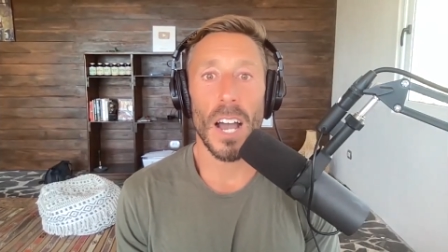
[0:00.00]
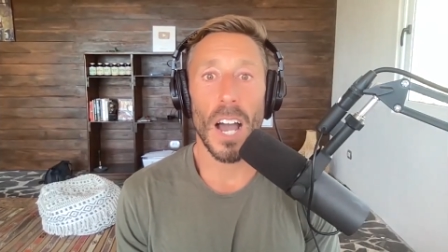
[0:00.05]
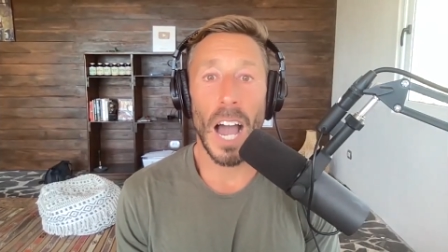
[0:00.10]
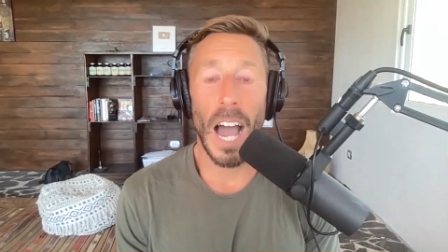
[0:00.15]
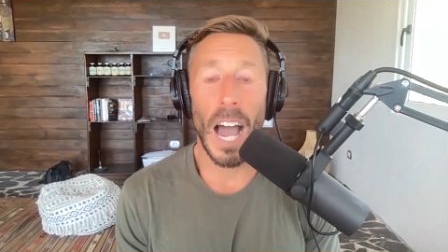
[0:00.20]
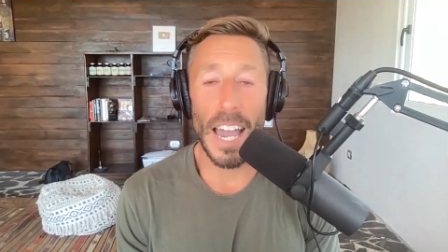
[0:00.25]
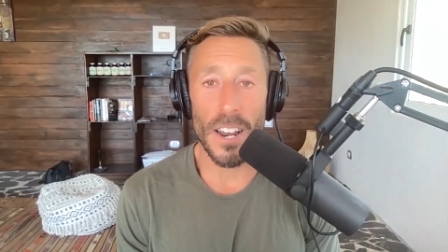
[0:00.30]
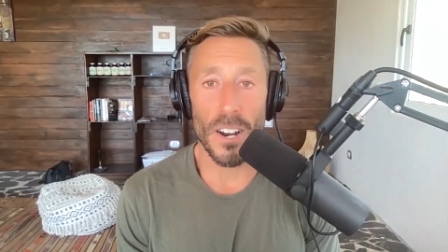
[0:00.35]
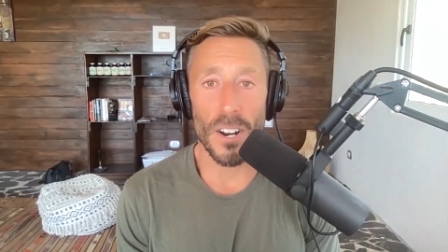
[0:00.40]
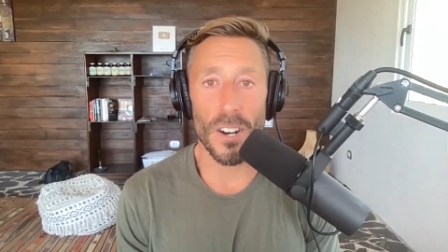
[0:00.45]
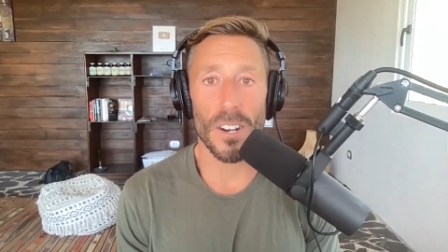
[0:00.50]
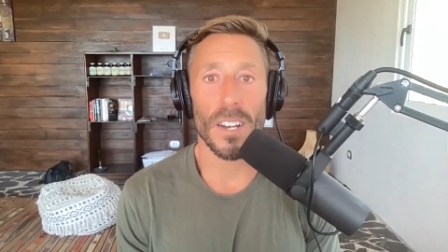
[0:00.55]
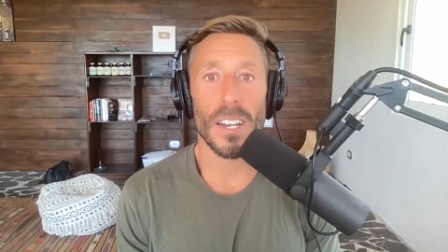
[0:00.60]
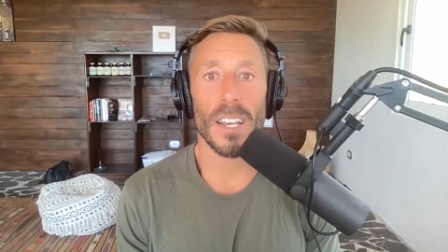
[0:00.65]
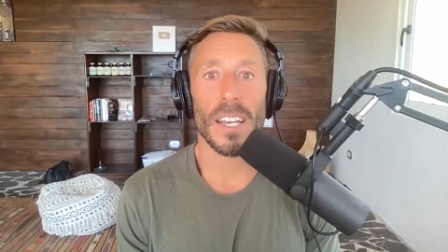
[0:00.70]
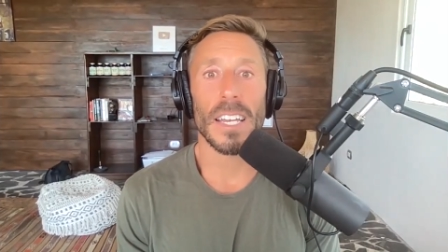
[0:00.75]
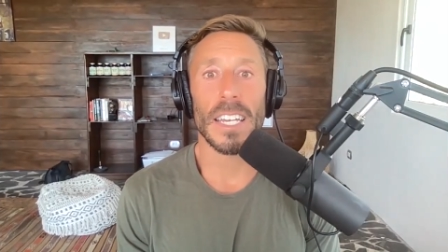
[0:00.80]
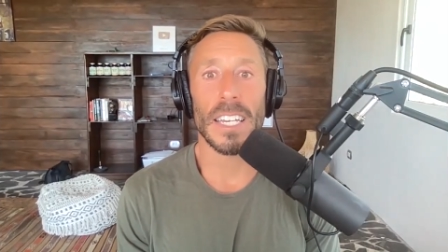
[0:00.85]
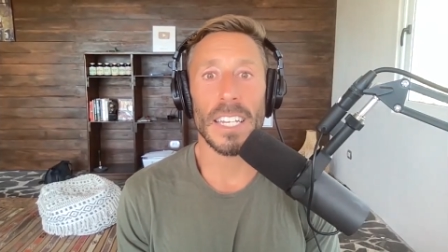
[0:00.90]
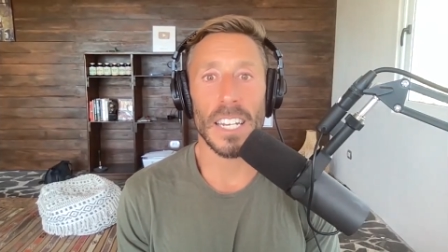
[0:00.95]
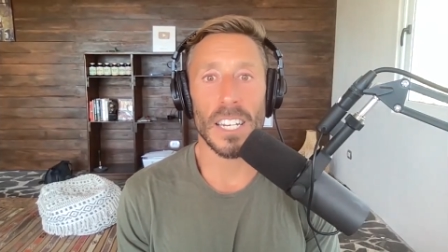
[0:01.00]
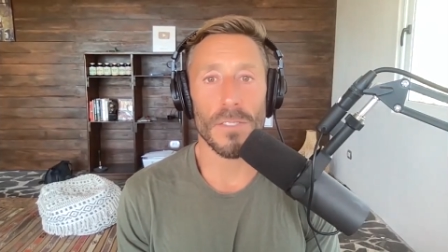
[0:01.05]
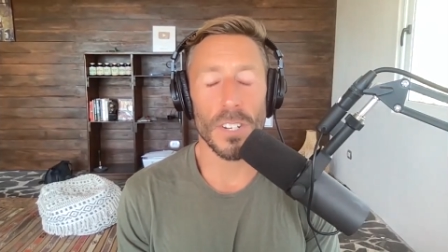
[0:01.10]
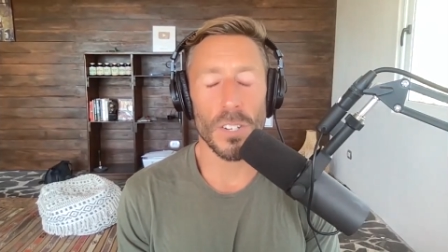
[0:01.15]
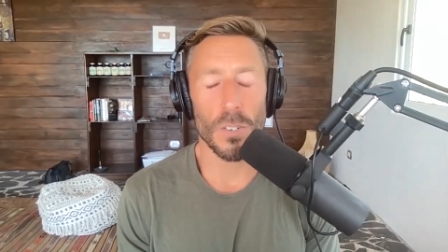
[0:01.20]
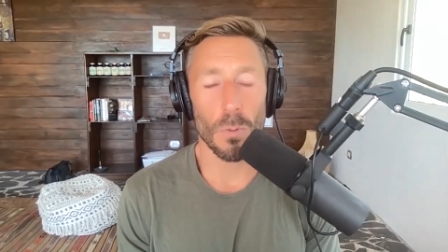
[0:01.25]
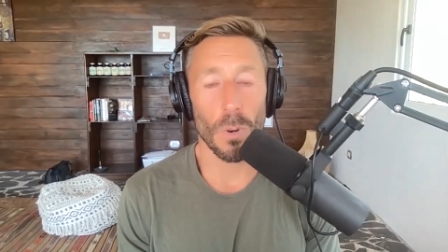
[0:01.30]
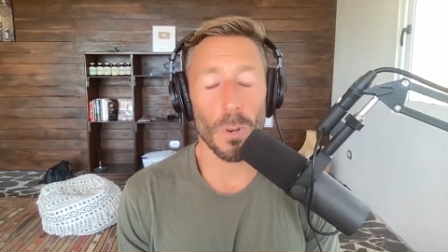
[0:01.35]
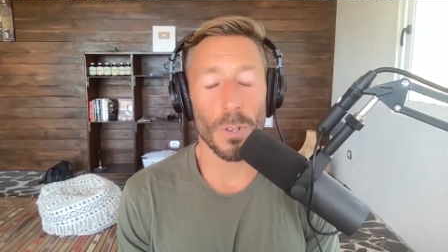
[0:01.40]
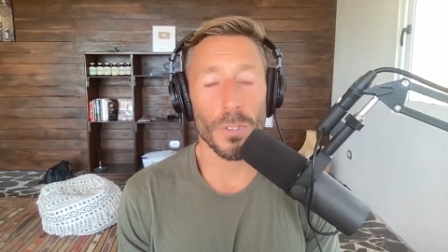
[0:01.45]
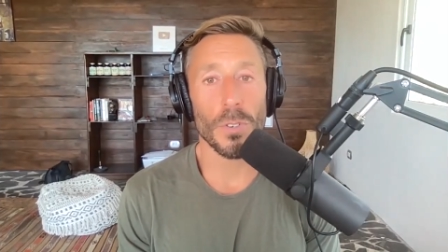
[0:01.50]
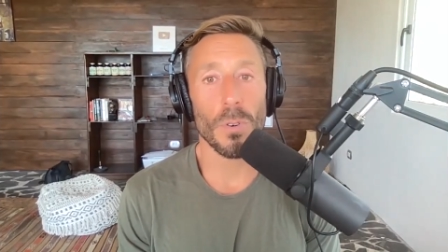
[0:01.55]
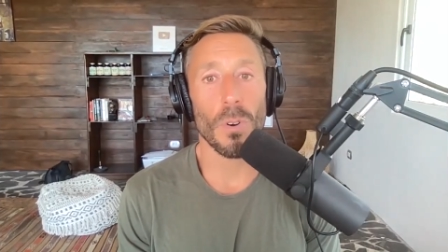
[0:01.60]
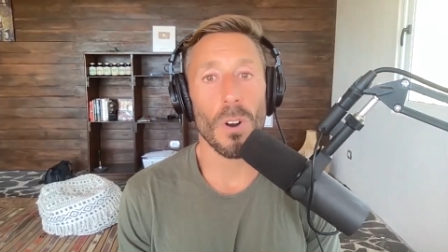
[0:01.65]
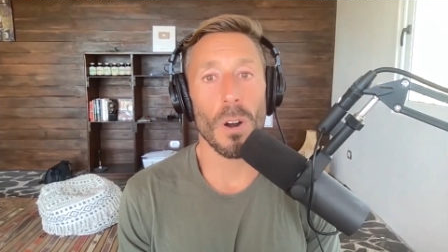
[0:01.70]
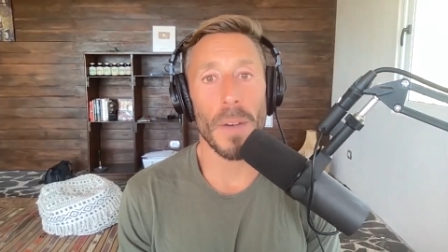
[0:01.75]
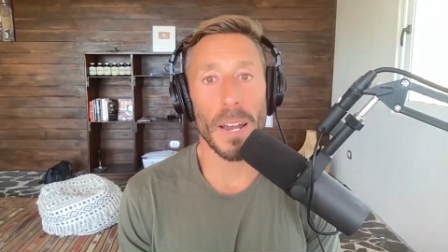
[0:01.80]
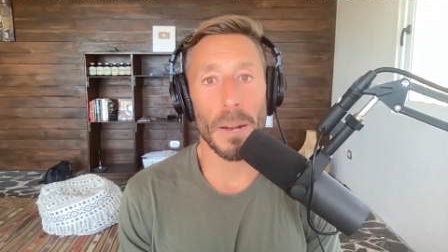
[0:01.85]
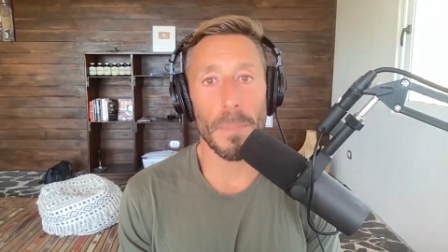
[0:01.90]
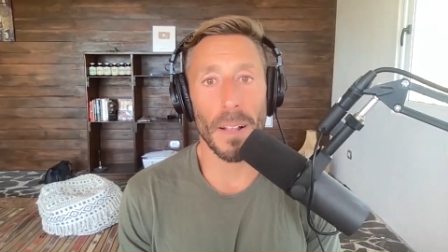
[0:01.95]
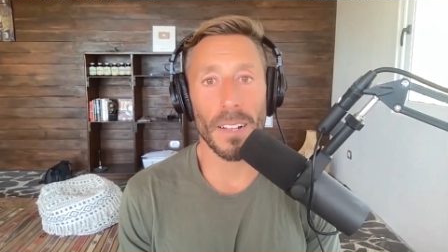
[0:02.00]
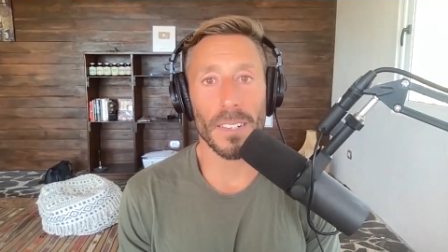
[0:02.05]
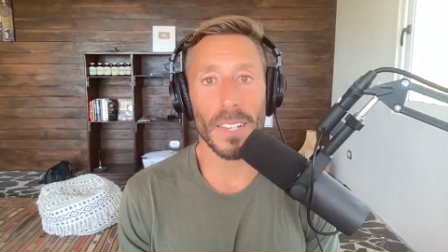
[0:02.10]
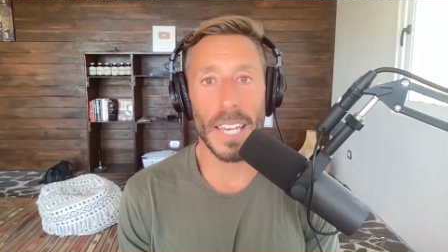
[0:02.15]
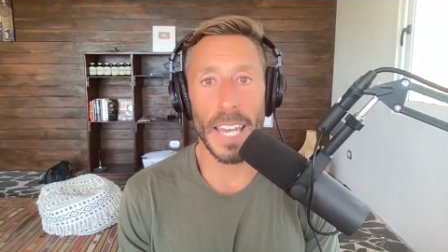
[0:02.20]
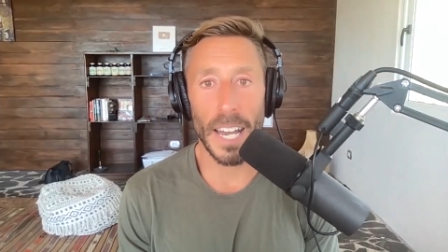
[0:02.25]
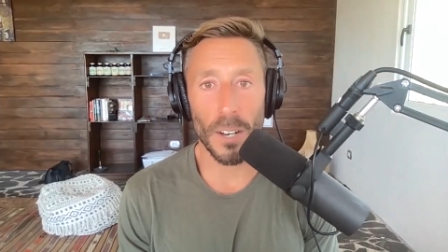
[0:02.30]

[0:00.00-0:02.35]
higher in individuals who are metabolically